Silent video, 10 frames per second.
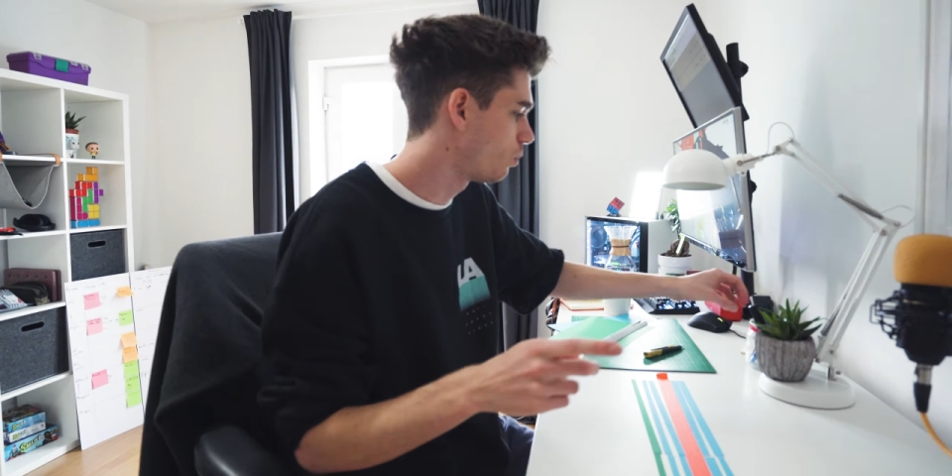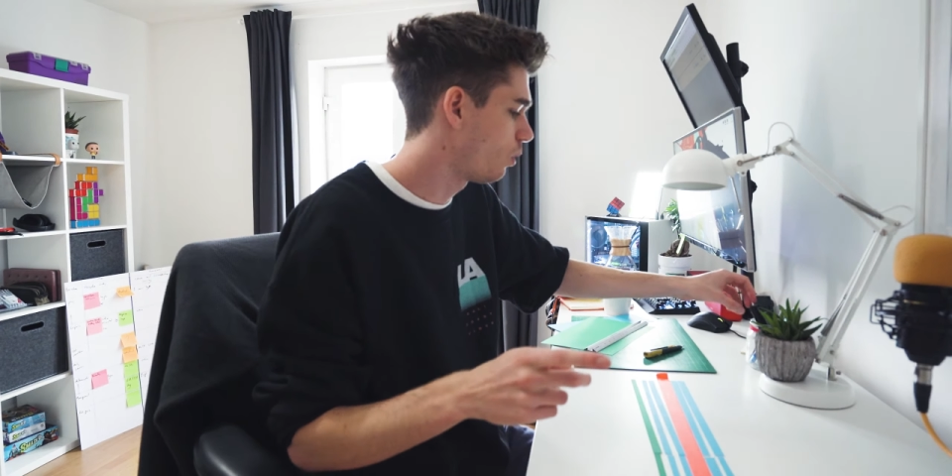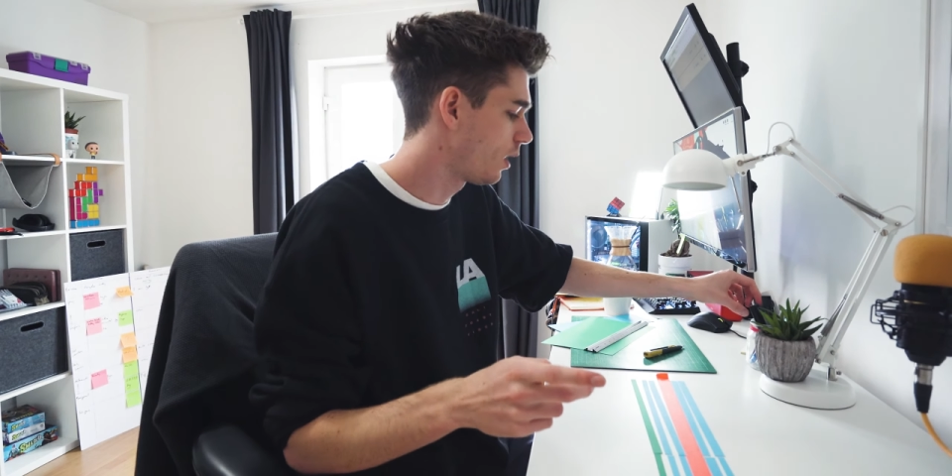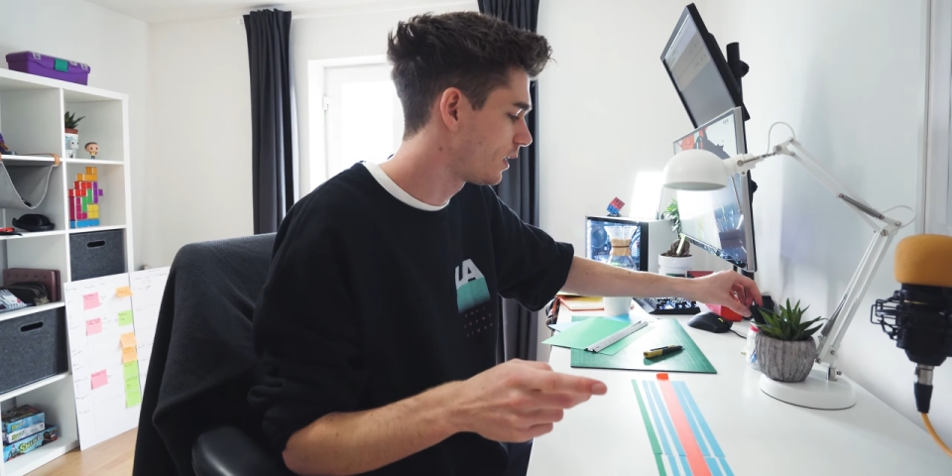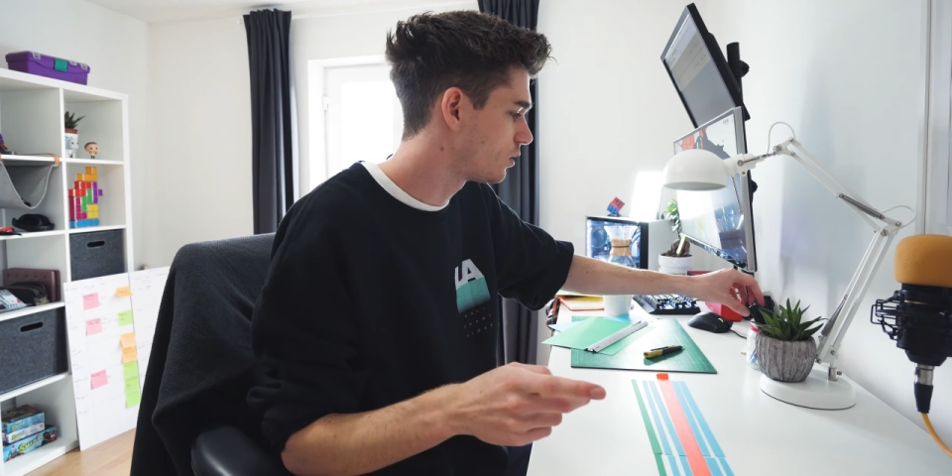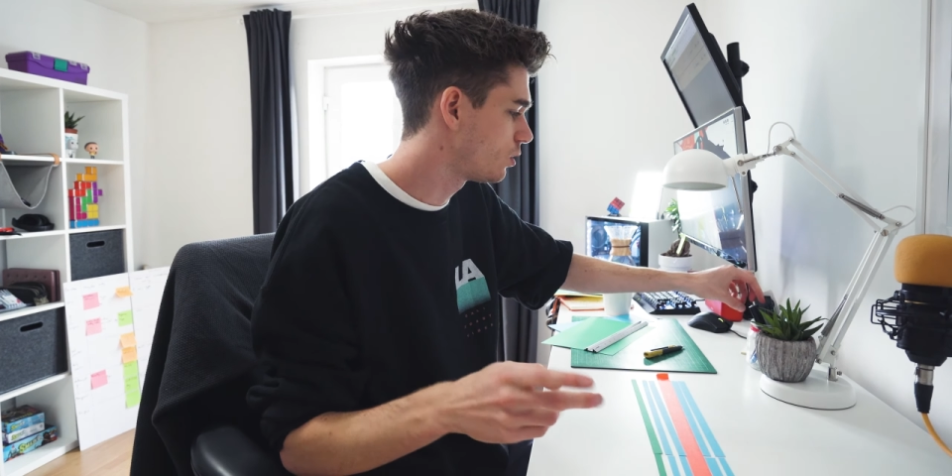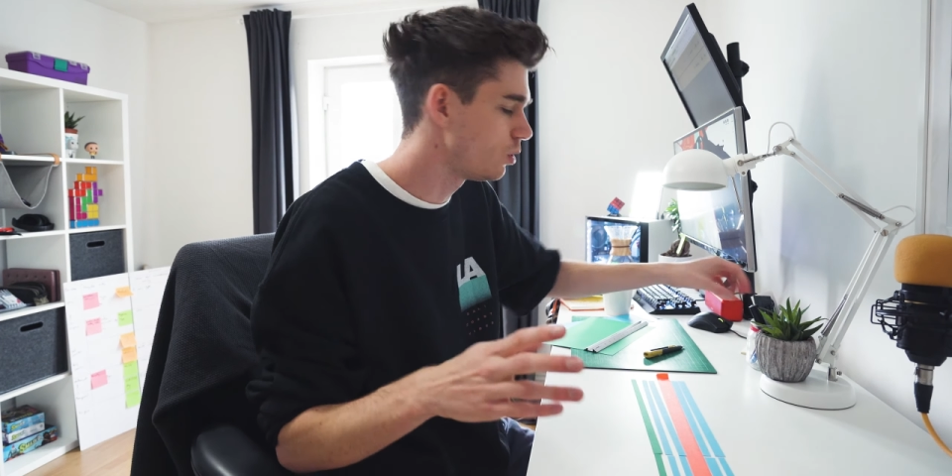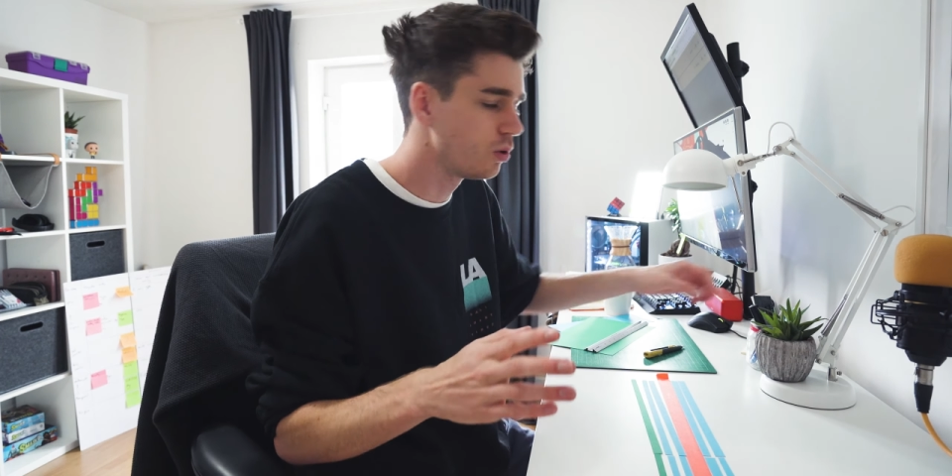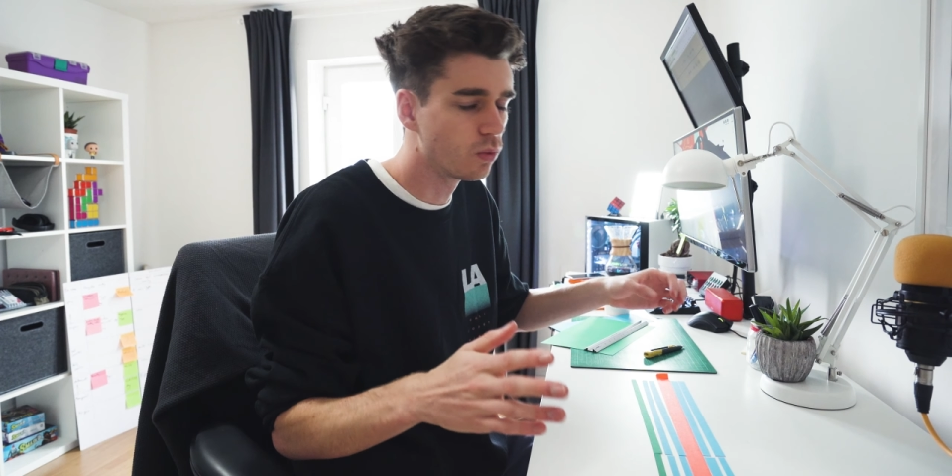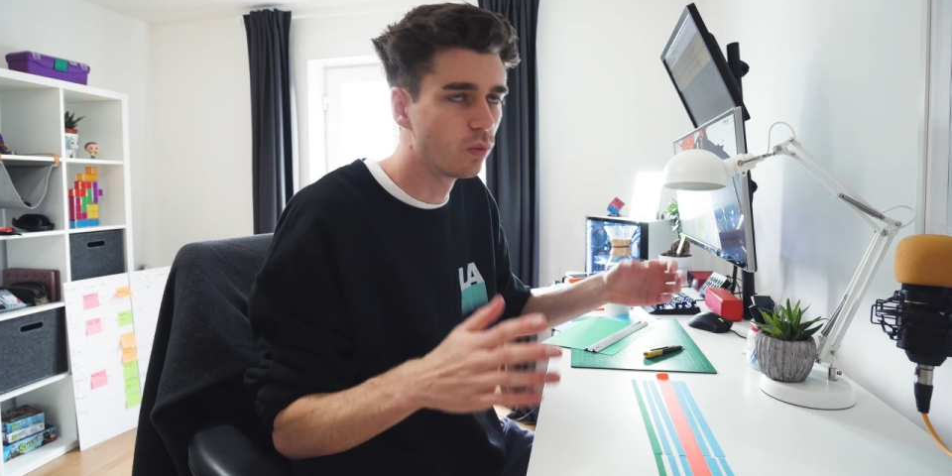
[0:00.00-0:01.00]
what I
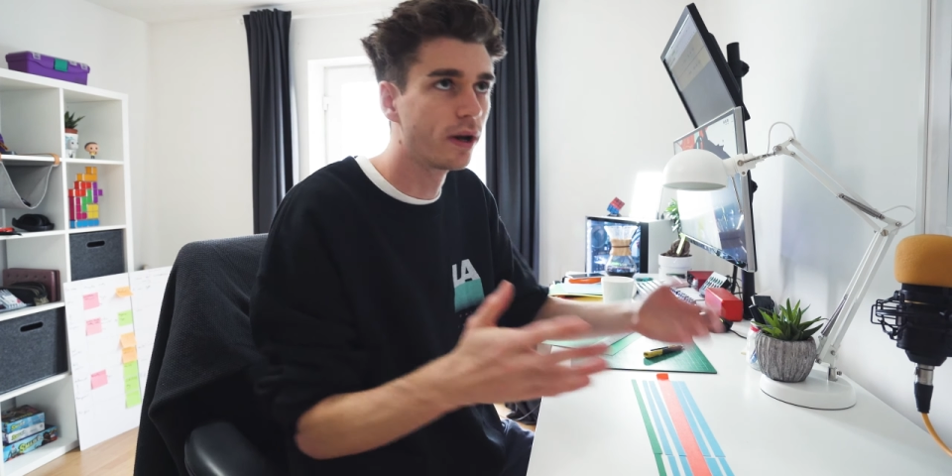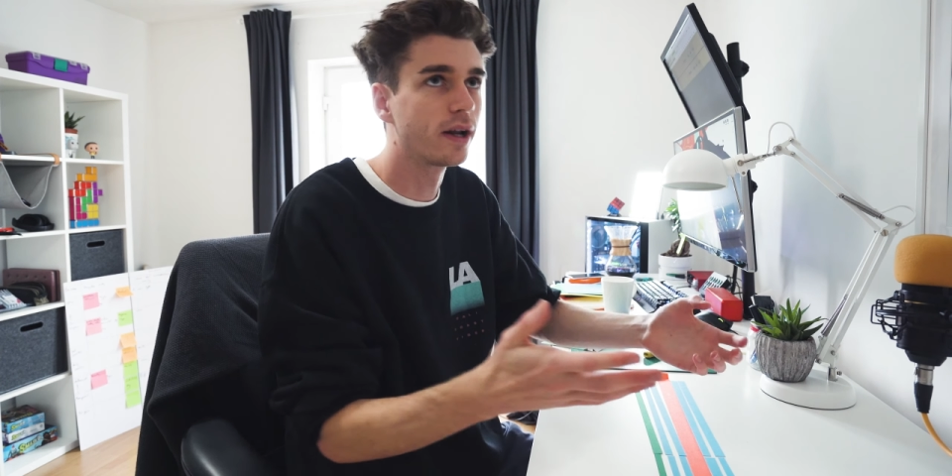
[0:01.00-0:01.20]
do when